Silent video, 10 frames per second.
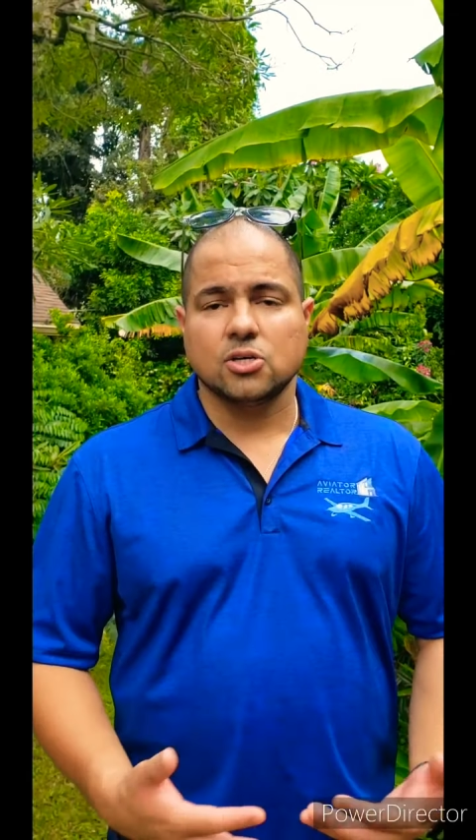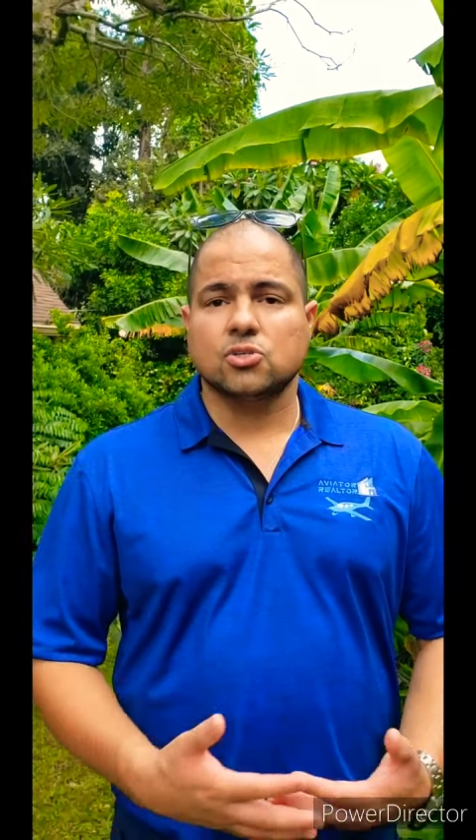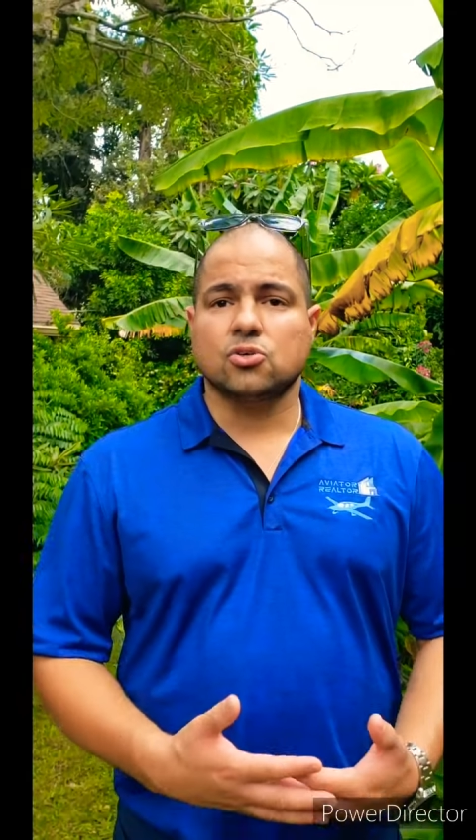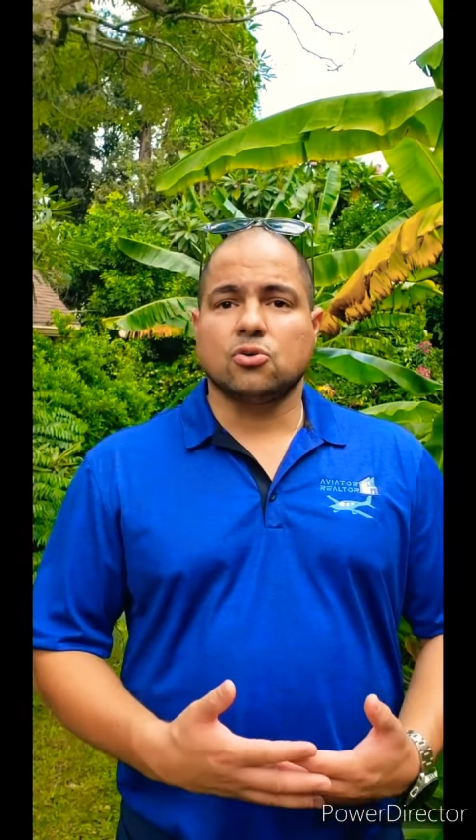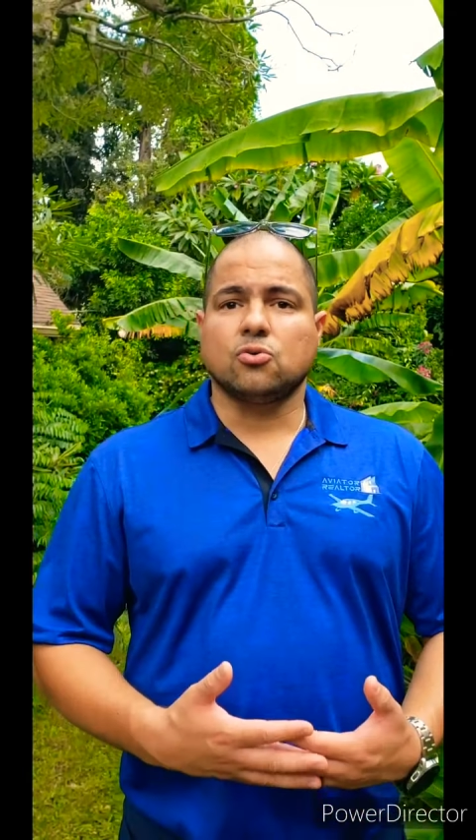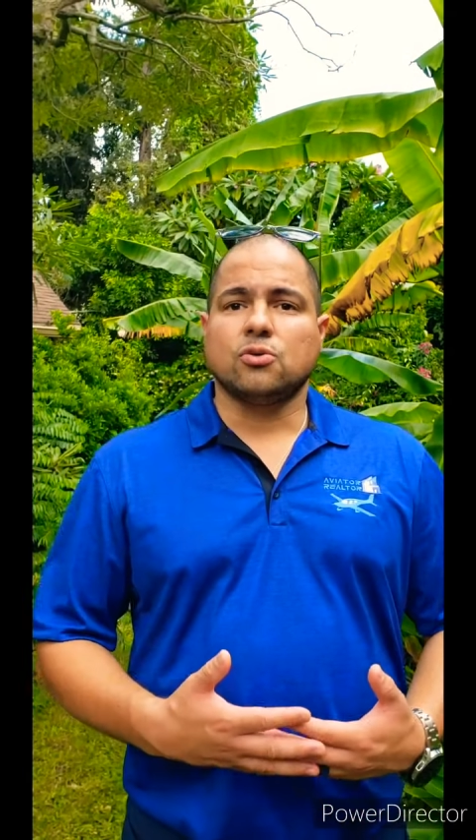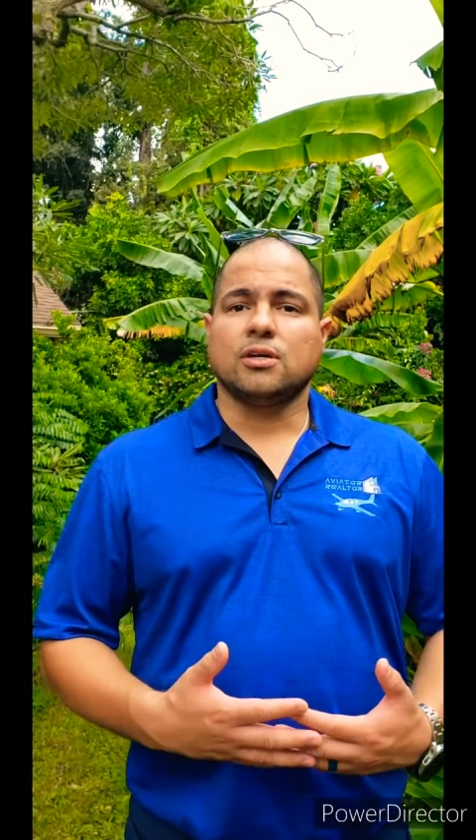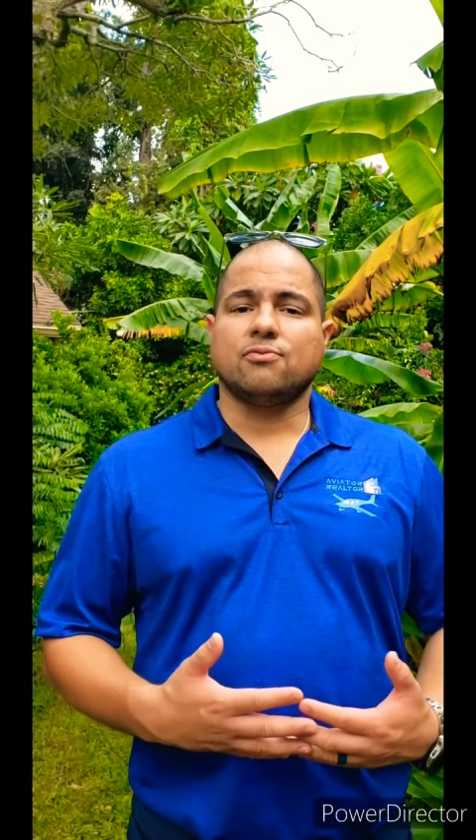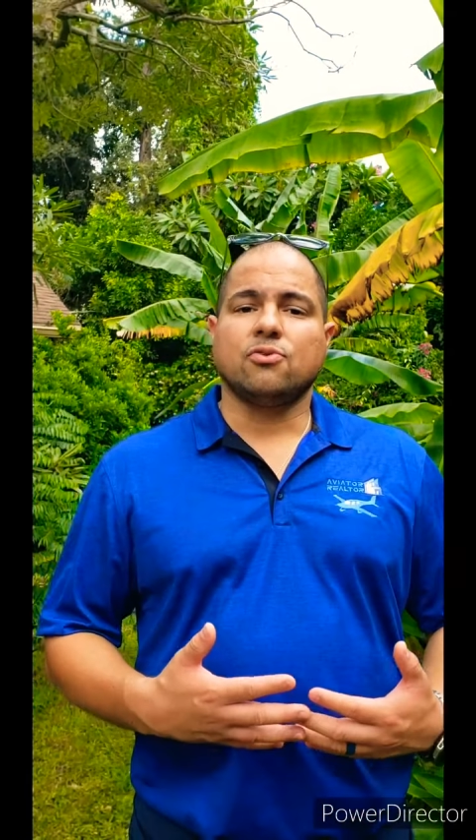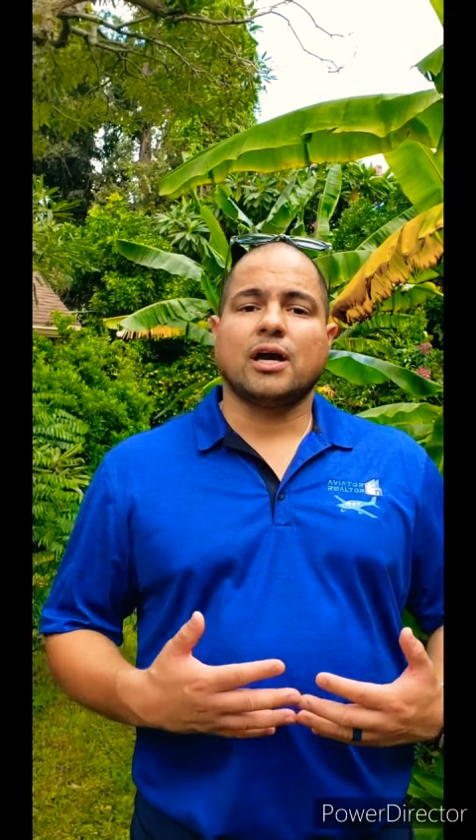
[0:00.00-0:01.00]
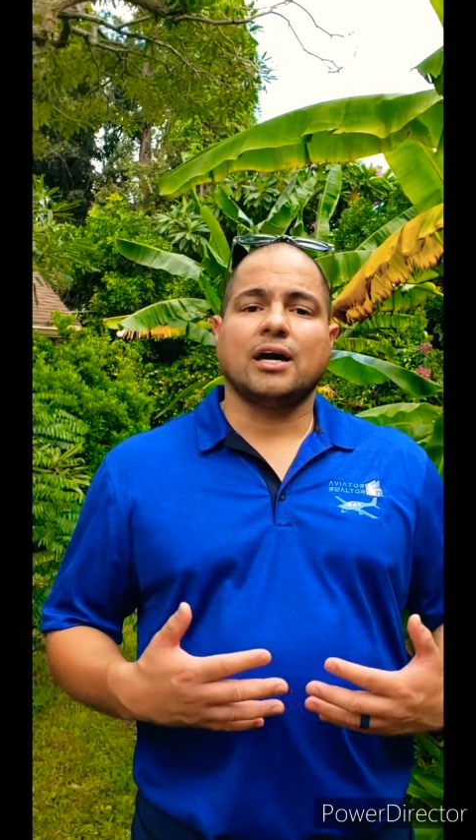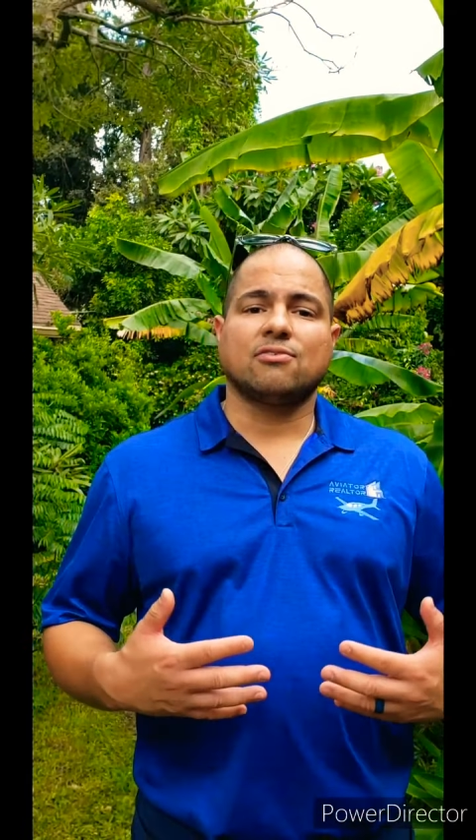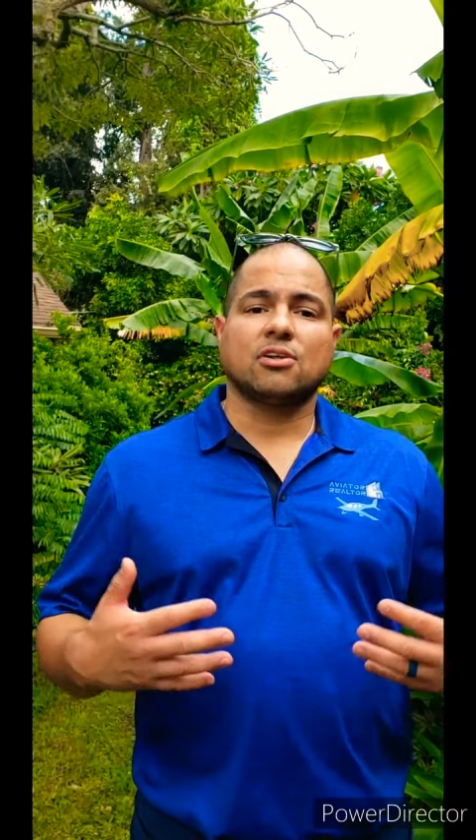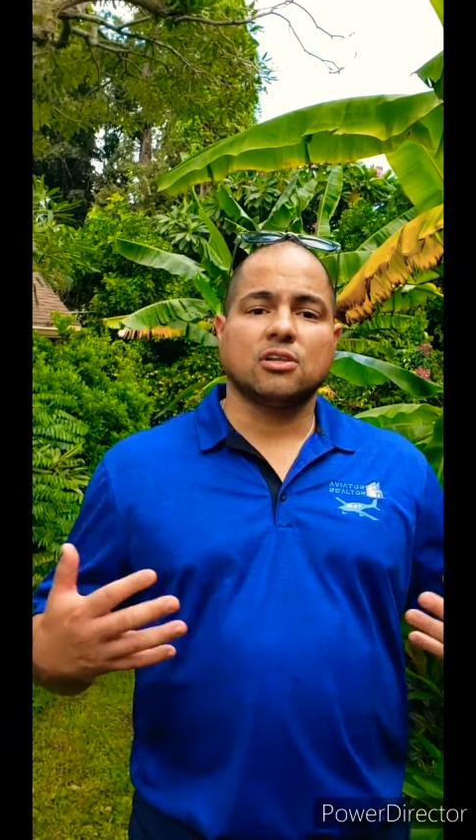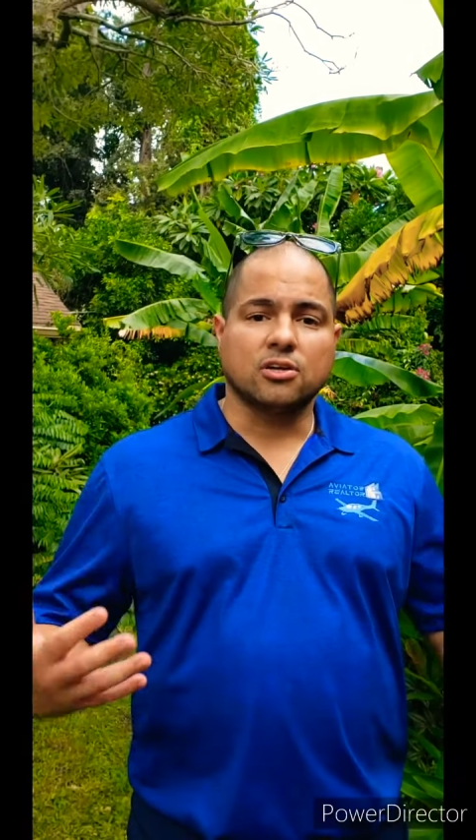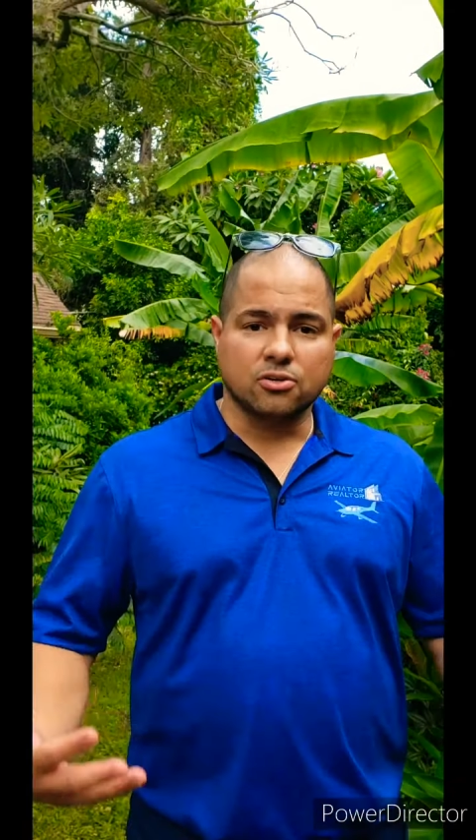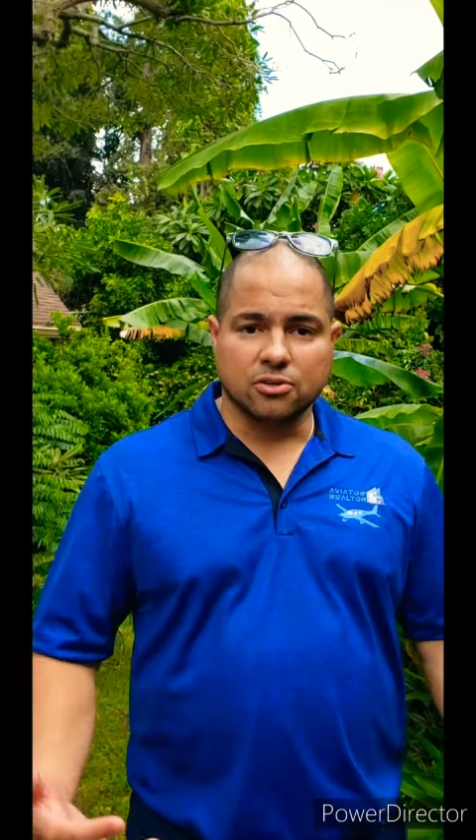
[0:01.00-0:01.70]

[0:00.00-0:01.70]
So if you have clutter